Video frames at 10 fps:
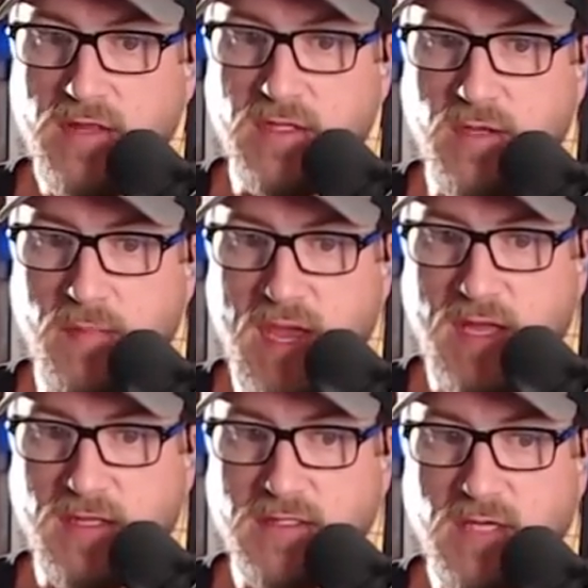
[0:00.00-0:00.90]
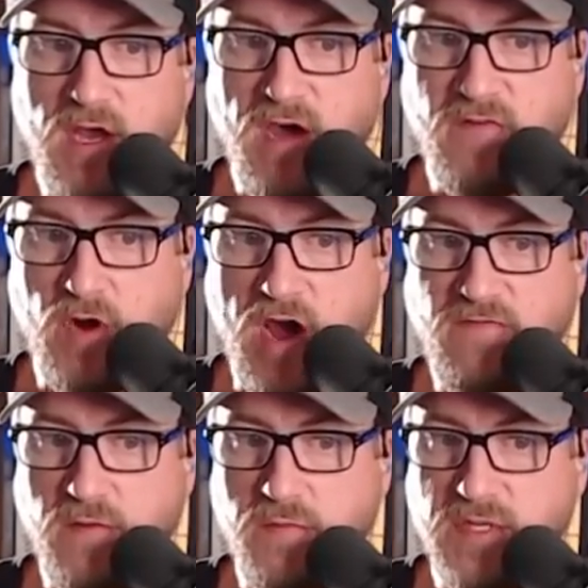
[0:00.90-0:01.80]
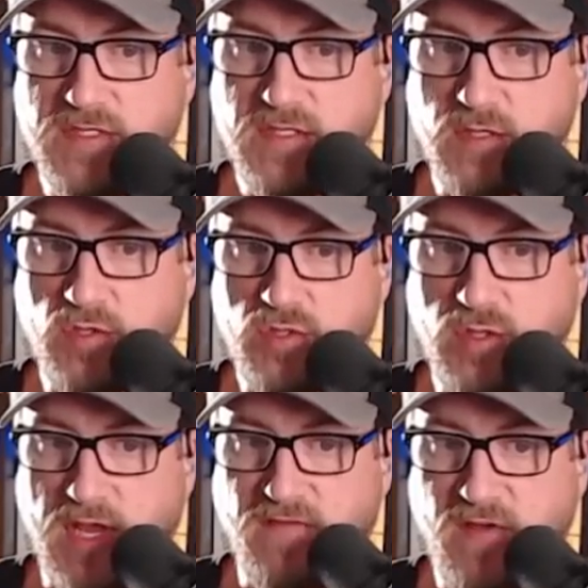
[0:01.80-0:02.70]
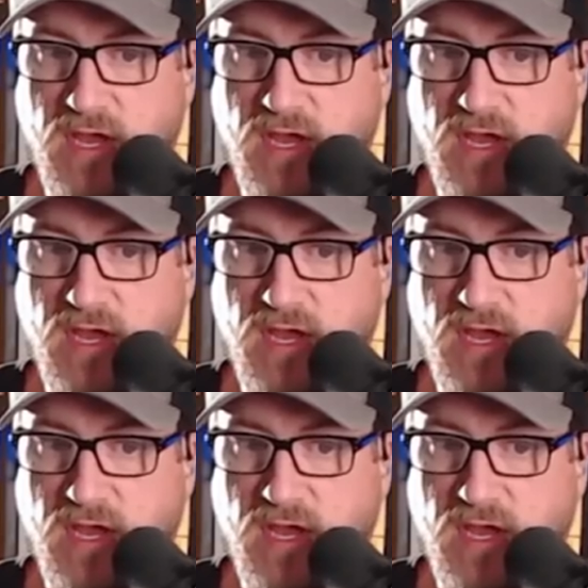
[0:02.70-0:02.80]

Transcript: the demands of an often busy social life,